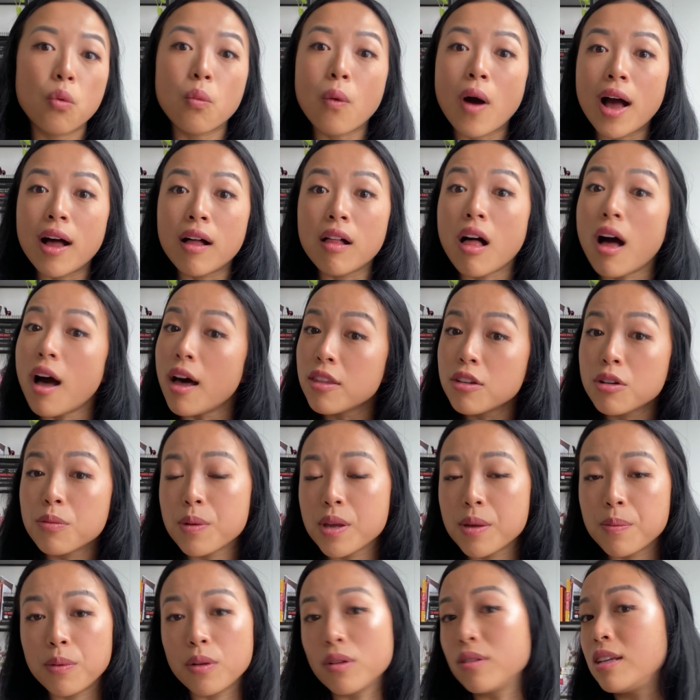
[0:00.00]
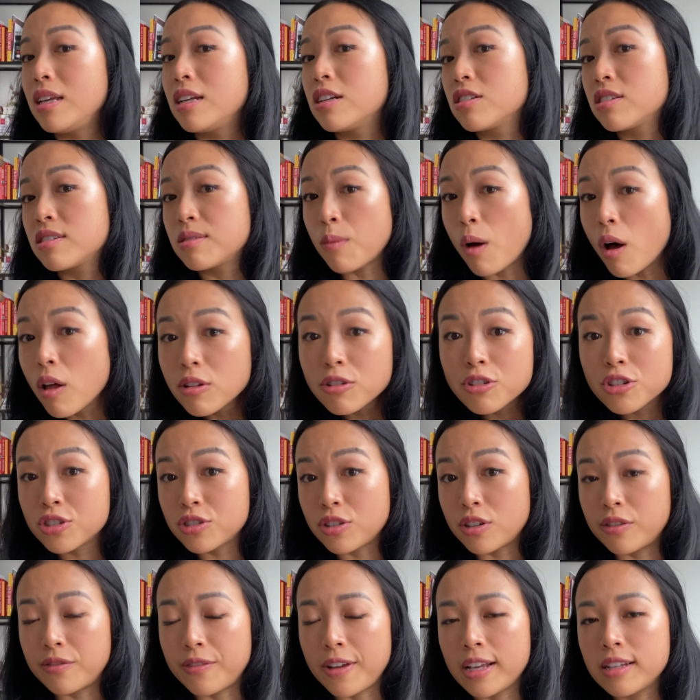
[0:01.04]
while other people need a smaller
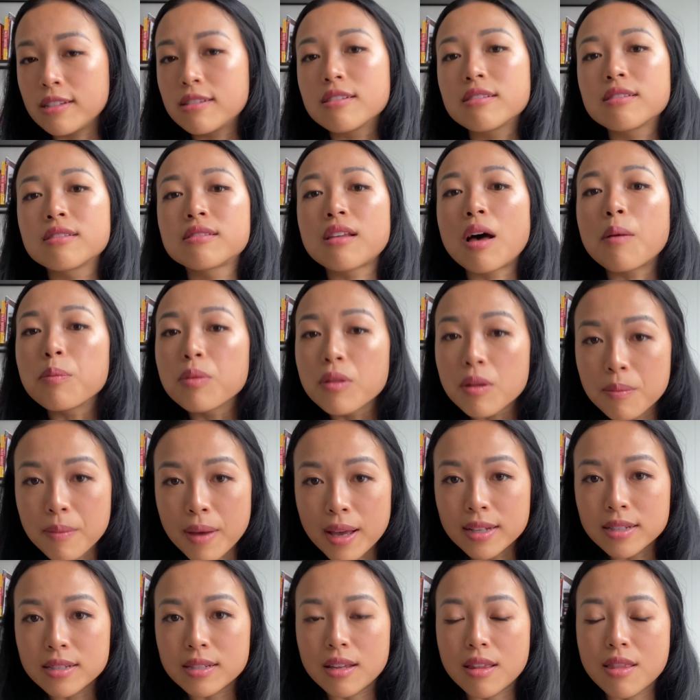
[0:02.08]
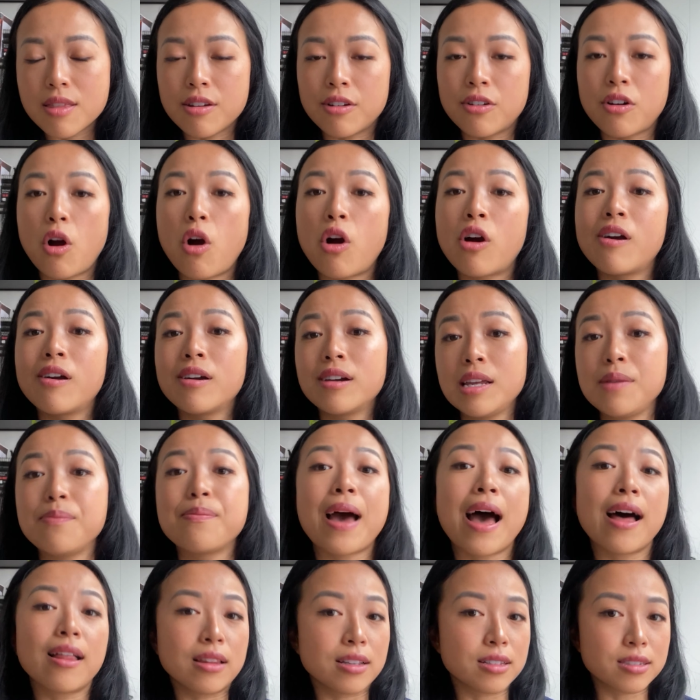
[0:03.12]
serving to supplement their already
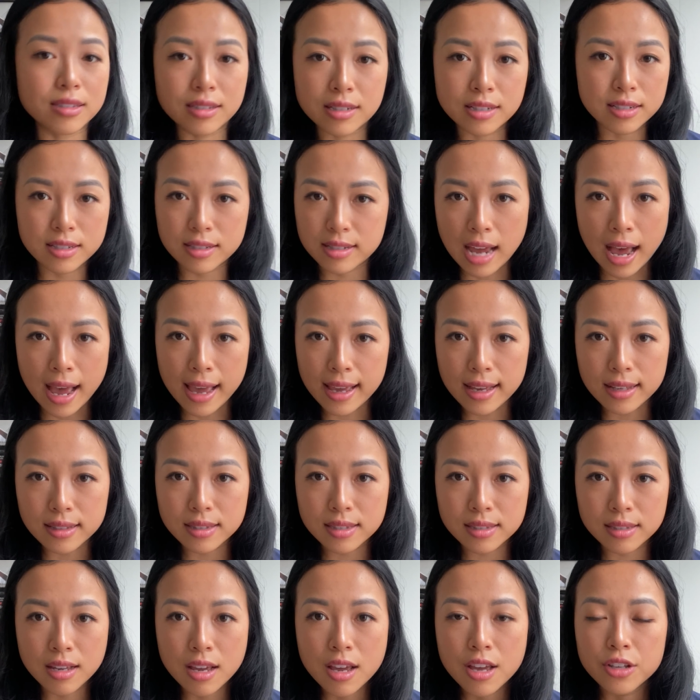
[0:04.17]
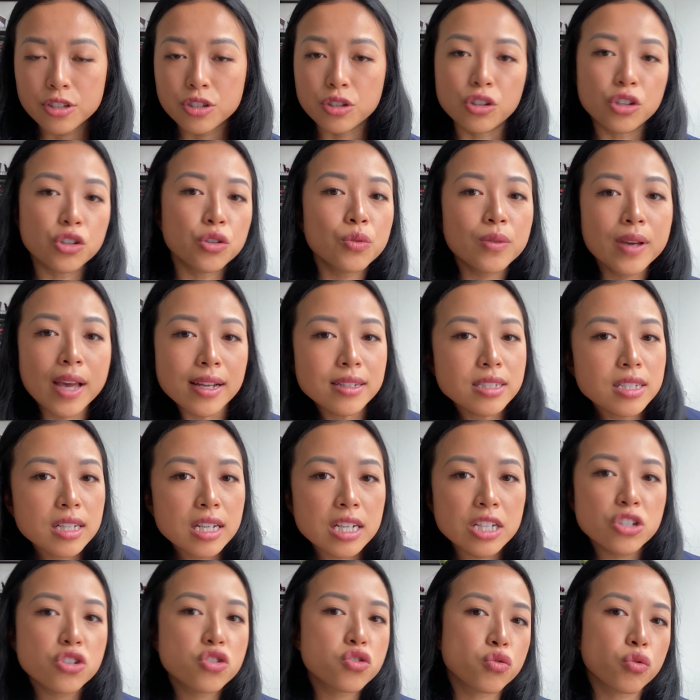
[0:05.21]
balanced diets. So you get to
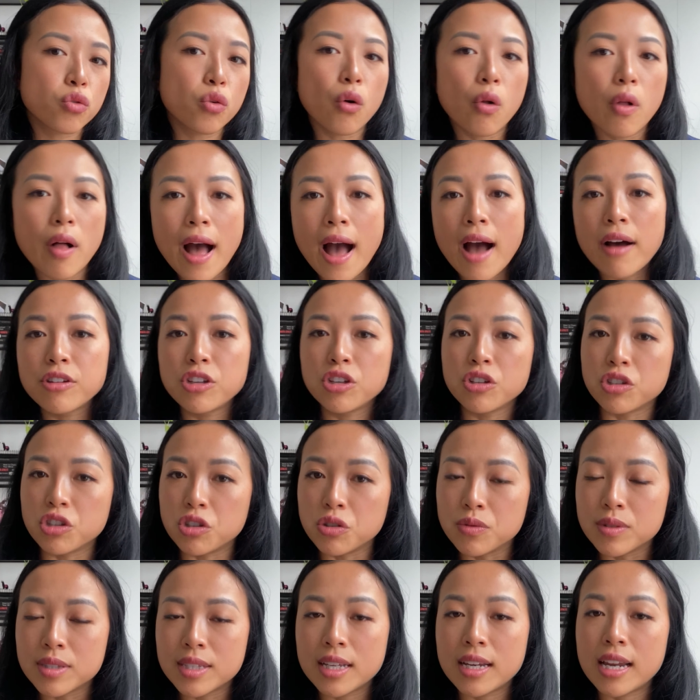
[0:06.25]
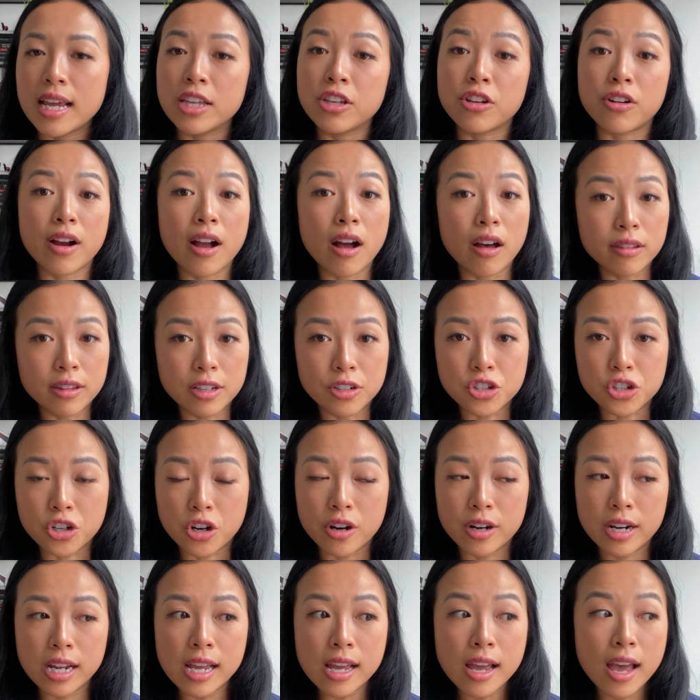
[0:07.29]
control how you use it in your healthy
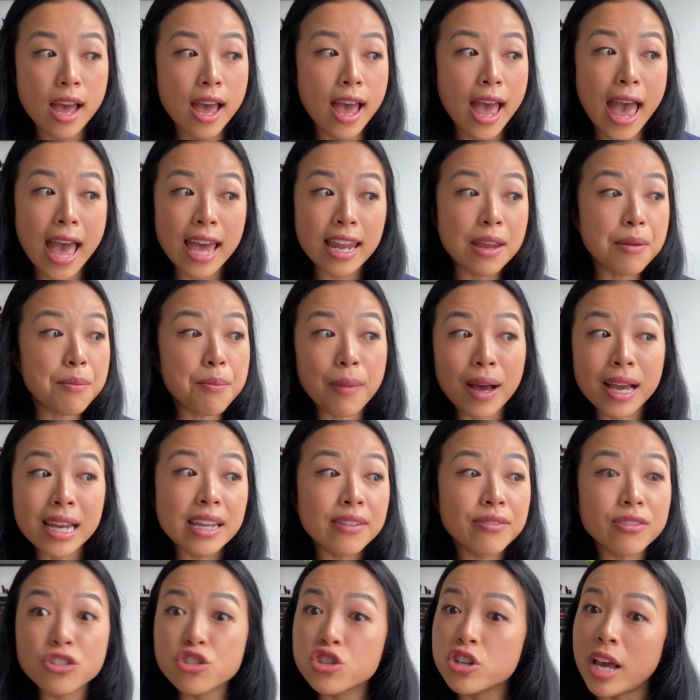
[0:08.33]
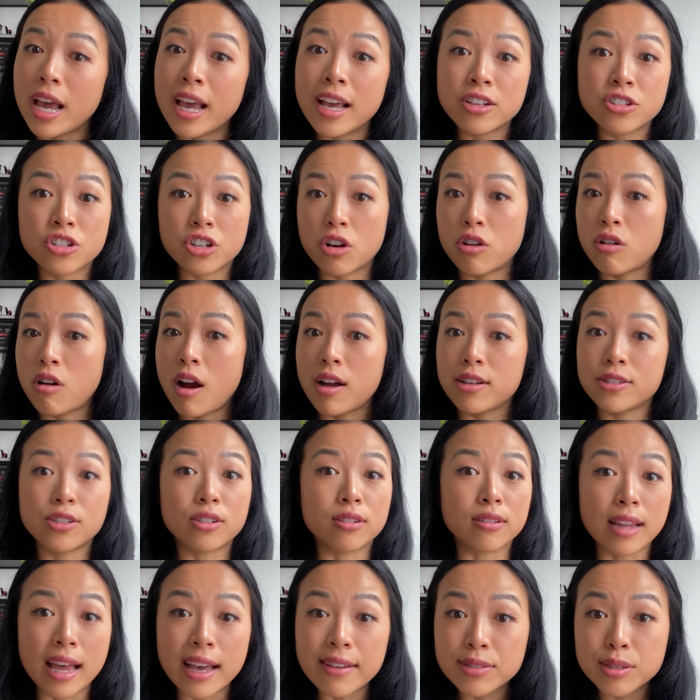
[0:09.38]
journey, and it might even change across
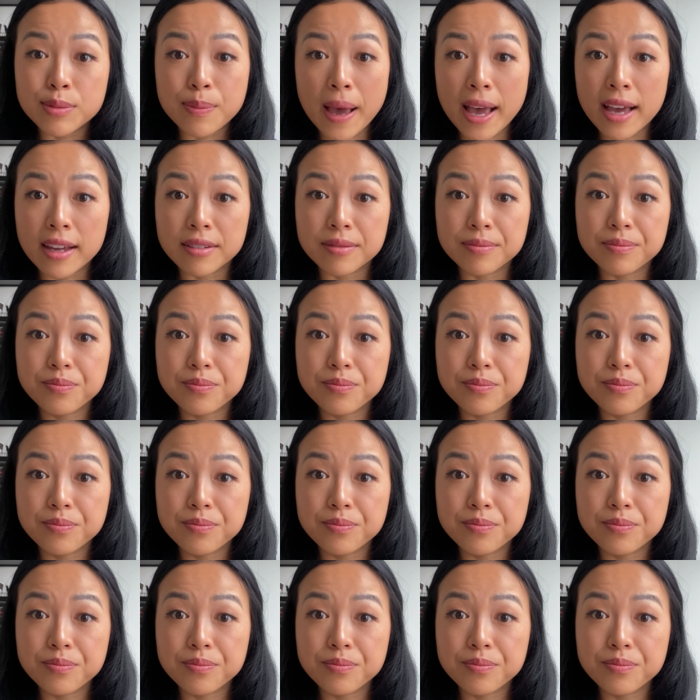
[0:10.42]
your lifespan.